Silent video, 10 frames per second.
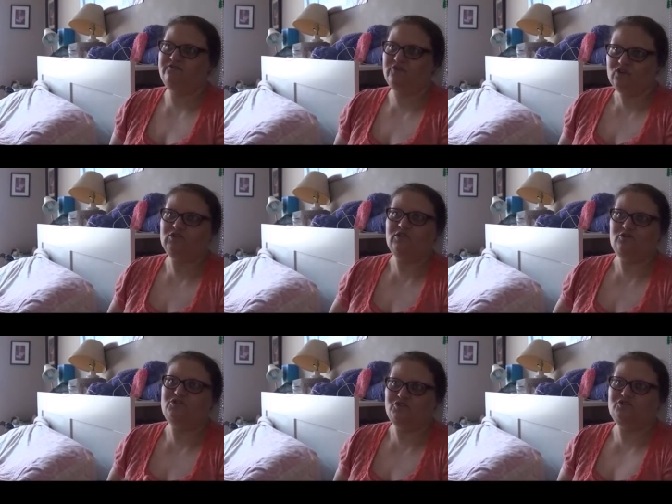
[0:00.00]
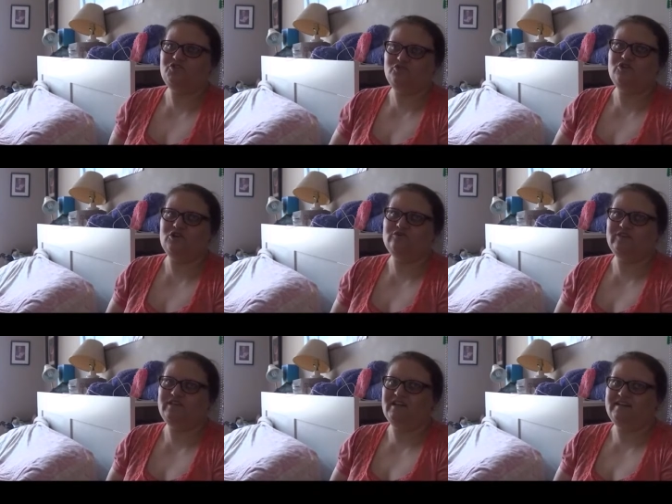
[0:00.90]
furlough due to
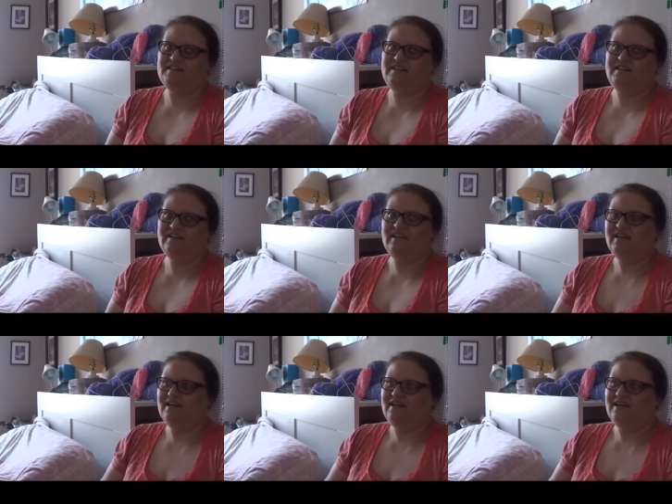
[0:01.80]
COVID nineteen.